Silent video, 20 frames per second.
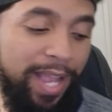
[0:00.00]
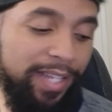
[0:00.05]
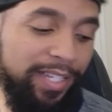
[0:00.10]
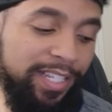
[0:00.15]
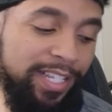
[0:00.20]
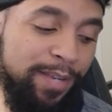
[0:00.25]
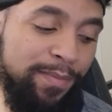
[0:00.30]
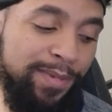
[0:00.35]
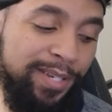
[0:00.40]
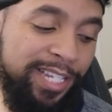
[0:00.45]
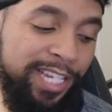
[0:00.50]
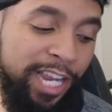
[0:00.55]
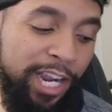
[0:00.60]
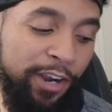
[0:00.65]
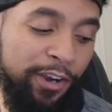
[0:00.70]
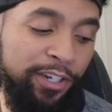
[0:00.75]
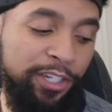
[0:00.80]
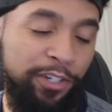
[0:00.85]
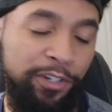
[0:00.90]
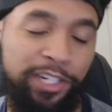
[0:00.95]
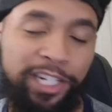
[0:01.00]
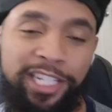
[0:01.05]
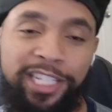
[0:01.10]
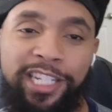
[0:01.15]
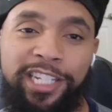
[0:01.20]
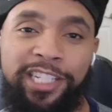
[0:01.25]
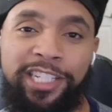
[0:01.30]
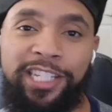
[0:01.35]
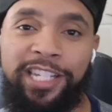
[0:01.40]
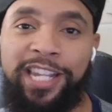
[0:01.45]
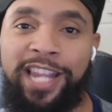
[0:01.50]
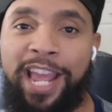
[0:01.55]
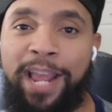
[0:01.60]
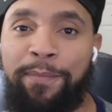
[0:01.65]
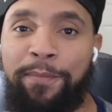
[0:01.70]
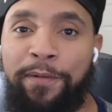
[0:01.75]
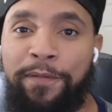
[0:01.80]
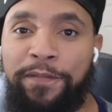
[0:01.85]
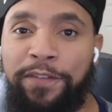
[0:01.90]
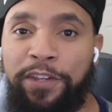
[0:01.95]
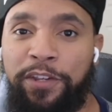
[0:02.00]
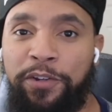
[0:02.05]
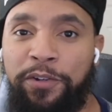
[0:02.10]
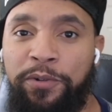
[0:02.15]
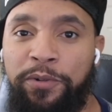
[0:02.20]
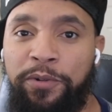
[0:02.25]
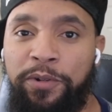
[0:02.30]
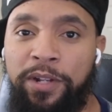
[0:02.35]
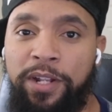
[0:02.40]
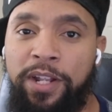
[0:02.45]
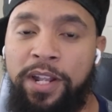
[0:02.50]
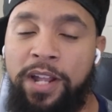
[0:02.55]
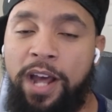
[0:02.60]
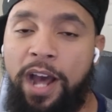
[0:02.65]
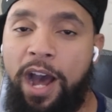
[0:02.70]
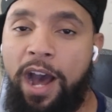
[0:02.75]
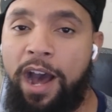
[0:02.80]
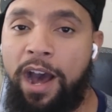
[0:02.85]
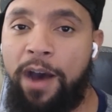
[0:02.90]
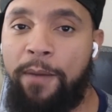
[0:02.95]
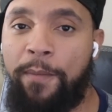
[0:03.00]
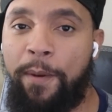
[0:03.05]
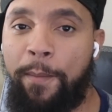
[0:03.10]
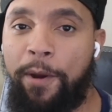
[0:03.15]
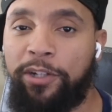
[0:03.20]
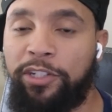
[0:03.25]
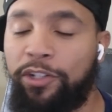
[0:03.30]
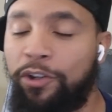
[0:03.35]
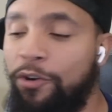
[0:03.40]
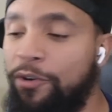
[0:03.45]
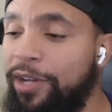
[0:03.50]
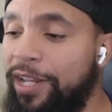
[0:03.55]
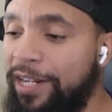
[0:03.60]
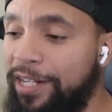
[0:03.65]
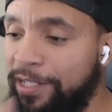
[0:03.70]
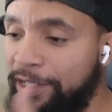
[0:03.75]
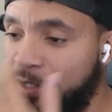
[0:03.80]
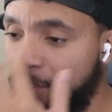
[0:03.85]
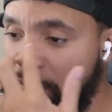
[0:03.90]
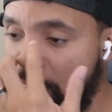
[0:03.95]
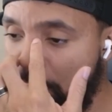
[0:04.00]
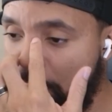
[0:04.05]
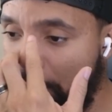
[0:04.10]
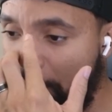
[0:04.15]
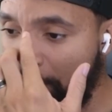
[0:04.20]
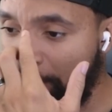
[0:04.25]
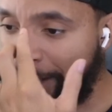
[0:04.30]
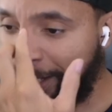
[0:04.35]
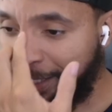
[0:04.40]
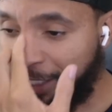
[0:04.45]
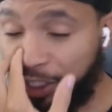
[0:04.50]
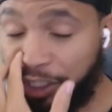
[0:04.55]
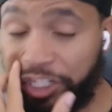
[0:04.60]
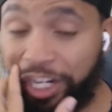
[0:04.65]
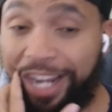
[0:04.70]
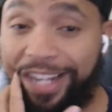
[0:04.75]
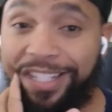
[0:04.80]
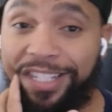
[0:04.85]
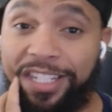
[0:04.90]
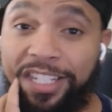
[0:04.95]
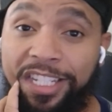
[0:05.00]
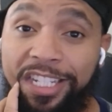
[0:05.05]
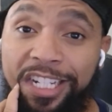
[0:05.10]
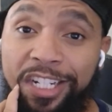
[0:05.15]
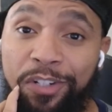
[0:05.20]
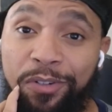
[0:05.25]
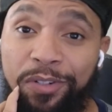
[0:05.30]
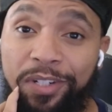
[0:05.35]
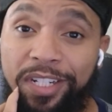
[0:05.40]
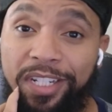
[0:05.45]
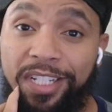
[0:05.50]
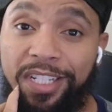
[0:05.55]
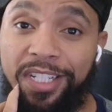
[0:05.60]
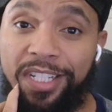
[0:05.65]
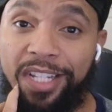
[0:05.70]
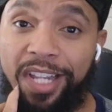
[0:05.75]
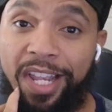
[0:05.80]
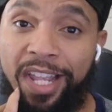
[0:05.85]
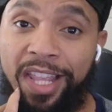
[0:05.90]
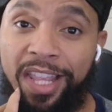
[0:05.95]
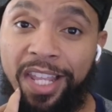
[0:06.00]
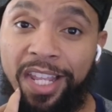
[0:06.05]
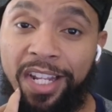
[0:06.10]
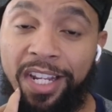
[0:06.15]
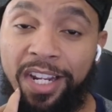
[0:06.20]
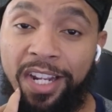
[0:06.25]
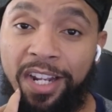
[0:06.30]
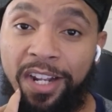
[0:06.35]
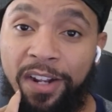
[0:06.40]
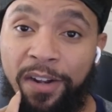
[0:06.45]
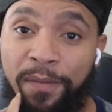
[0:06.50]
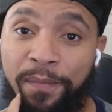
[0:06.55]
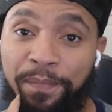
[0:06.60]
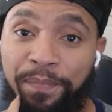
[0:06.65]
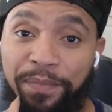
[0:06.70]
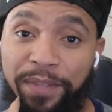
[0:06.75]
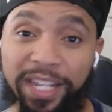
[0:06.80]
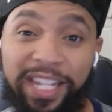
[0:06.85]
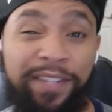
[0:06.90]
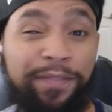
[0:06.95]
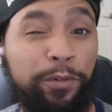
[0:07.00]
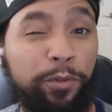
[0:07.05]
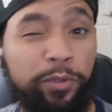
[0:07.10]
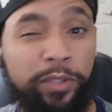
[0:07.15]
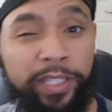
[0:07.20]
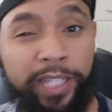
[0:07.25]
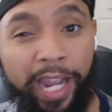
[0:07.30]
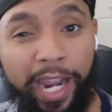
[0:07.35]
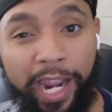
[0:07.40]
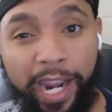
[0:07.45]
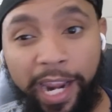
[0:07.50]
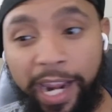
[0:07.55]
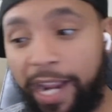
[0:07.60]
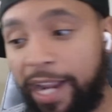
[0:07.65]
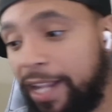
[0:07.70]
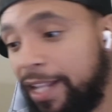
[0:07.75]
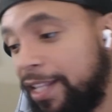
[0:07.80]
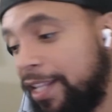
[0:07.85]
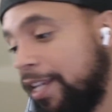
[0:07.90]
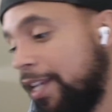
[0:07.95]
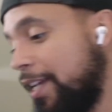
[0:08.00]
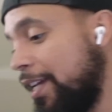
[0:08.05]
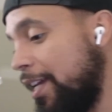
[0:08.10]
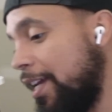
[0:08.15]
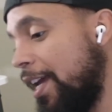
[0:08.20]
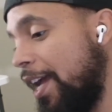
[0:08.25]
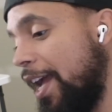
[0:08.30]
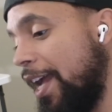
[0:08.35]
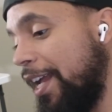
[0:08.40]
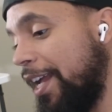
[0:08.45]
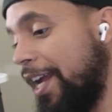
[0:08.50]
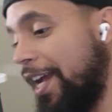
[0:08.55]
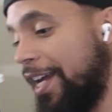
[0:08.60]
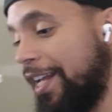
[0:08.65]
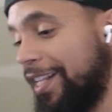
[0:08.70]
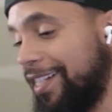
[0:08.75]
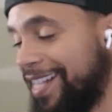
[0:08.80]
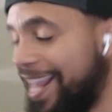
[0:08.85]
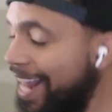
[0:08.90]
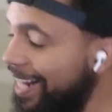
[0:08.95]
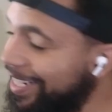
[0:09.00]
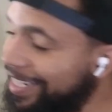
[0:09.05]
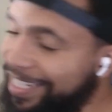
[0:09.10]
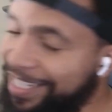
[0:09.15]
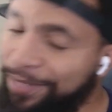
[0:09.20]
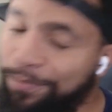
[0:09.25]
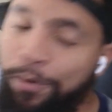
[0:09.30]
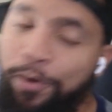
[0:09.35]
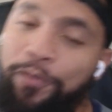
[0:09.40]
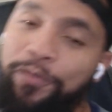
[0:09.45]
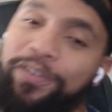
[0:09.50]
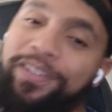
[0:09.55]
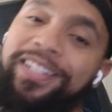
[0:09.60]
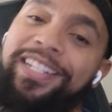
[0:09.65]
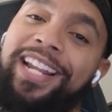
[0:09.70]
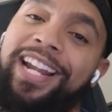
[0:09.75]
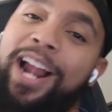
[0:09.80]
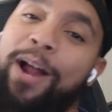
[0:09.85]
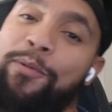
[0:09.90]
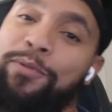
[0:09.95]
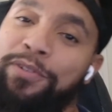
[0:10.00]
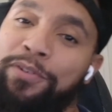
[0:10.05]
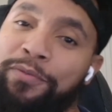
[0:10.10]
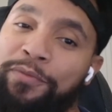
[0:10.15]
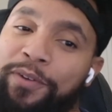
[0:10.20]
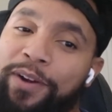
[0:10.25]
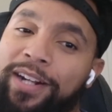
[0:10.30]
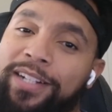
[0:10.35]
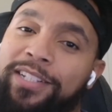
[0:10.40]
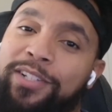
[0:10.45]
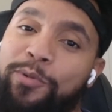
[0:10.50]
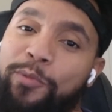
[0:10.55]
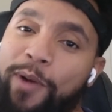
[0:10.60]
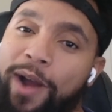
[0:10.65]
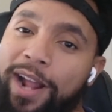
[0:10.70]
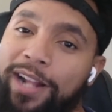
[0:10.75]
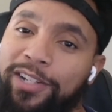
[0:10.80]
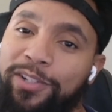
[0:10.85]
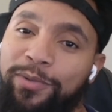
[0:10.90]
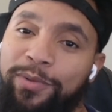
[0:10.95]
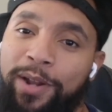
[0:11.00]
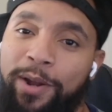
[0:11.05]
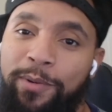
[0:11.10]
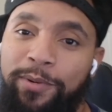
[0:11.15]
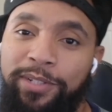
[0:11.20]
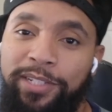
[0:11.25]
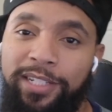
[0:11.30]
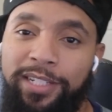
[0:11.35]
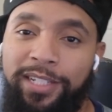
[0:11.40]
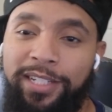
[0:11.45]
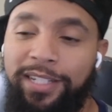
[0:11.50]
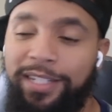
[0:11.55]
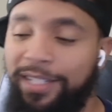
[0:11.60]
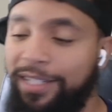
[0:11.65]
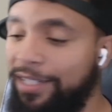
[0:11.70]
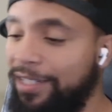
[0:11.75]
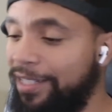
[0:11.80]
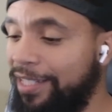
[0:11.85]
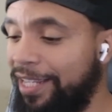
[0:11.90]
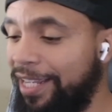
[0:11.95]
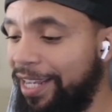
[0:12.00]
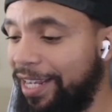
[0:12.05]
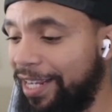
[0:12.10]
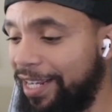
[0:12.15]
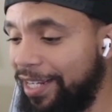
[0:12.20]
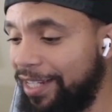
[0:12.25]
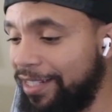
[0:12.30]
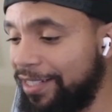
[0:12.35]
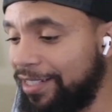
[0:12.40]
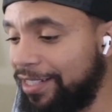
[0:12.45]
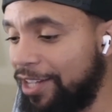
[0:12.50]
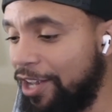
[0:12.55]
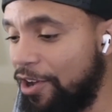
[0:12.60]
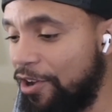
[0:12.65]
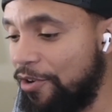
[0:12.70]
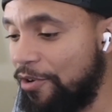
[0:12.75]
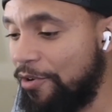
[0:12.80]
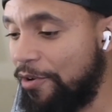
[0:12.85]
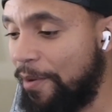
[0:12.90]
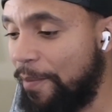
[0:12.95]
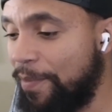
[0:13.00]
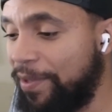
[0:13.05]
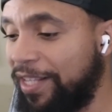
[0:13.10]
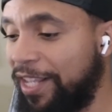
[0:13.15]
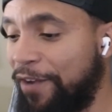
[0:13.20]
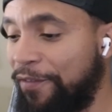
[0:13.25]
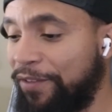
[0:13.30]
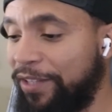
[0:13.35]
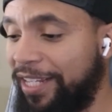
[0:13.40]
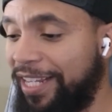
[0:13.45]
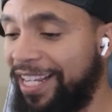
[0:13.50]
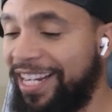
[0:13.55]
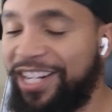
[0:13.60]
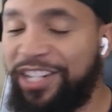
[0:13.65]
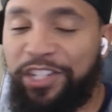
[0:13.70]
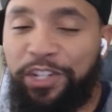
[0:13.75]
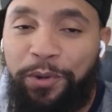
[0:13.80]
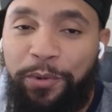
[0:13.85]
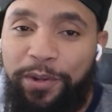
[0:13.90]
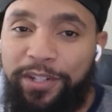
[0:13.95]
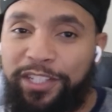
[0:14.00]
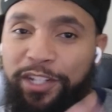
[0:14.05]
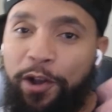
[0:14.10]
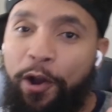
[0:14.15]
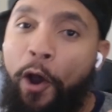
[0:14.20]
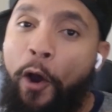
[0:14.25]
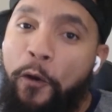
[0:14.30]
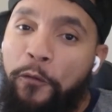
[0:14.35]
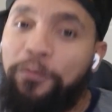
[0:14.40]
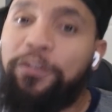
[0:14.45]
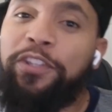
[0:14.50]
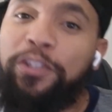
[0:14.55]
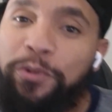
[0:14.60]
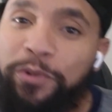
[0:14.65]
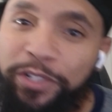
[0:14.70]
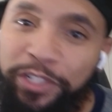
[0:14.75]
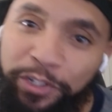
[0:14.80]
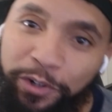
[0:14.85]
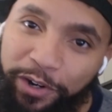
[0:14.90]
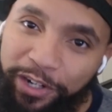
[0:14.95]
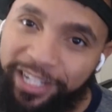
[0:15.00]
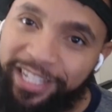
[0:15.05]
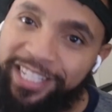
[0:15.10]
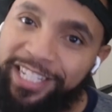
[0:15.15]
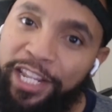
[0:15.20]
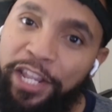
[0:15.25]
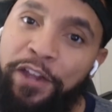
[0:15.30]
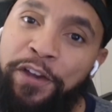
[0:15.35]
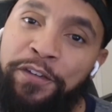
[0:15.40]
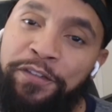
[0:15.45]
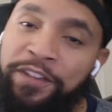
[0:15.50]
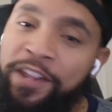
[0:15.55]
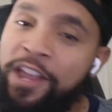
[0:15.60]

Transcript: Cemetery, so just to name a few. I'm also gonna get into part like the Jason series, and then Evil Dead. Yeah, a lot of these movies that I was afraid to watch when I was a kid, so I'm gonna definitely get into it. So hopefully you enjoyed yourselves